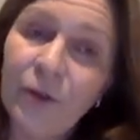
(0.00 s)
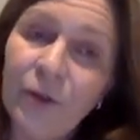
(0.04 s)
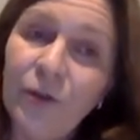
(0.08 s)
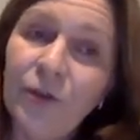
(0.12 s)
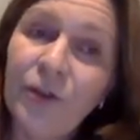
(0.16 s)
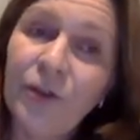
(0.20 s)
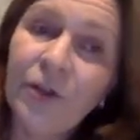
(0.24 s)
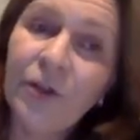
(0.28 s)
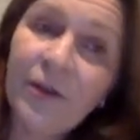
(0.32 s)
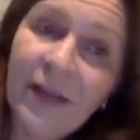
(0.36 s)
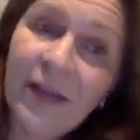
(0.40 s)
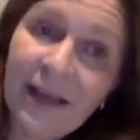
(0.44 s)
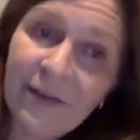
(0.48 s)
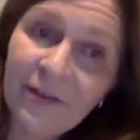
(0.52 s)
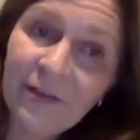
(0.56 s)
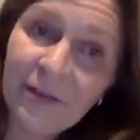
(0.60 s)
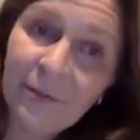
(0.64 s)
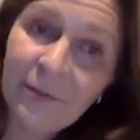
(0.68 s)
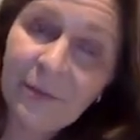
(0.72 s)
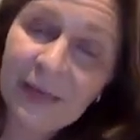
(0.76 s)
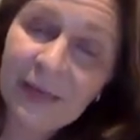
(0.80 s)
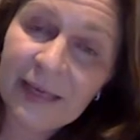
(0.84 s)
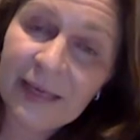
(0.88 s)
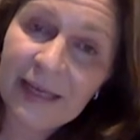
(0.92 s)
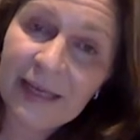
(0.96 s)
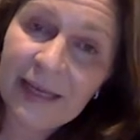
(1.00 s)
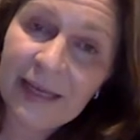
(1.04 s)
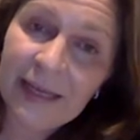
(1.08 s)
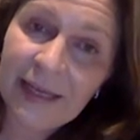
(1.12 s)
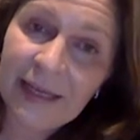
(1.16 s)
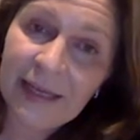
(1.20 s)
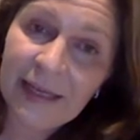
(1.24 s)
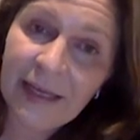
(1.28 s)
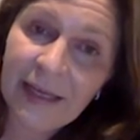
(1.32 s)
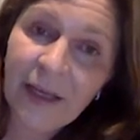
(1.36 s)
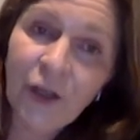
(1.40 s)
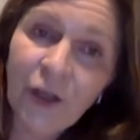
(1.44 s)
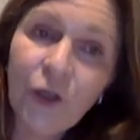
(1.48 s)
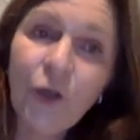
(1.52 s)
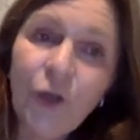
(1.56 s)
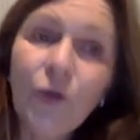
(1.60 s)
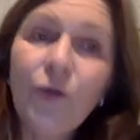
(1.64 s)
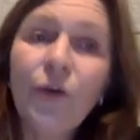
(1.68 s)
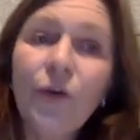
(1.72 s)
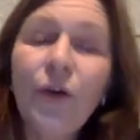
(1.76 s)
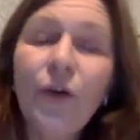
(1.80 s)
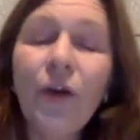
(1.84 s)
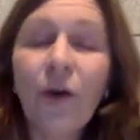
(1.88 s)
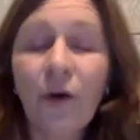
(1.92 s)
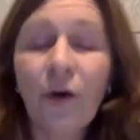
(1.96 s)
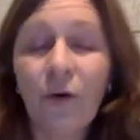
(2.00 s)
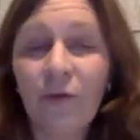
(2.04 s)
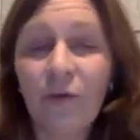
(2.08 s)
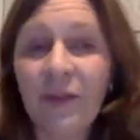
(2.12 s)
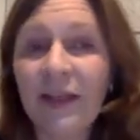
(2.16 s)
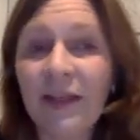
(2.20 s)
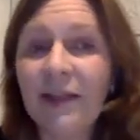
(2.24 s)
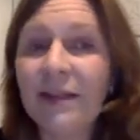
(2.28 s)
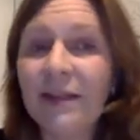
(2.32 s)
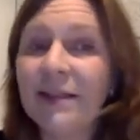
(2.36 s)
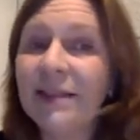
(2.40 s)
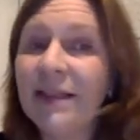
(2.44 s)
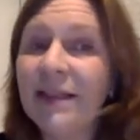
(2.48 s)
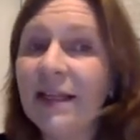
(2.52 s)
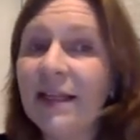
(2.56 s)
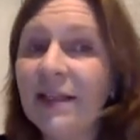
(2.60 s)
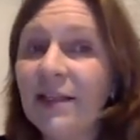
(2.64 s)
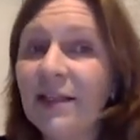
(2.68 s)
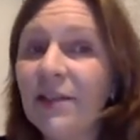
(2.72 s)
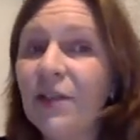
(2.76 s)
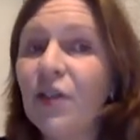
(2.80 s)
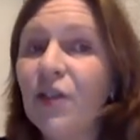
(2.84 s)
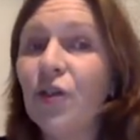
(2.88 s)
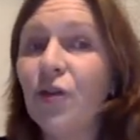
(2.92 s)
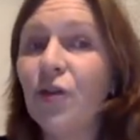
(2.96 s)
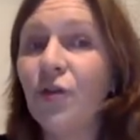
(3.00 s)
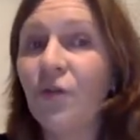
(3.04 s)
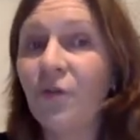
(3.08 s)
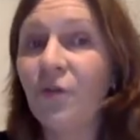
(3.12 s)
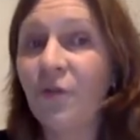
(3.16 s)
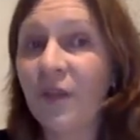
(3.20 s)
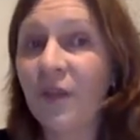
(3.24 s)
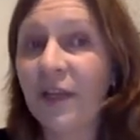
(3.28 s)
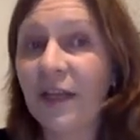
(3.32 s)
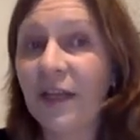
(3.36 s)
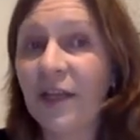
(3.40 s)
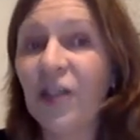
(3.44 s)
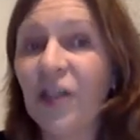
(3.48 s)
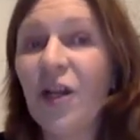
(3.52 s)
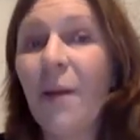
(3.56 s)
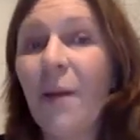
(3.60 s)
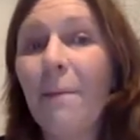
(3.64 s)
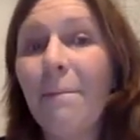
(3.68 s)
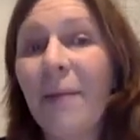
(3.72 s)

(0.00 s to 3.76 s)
You don't have the beginning, you know that the sentence should finish,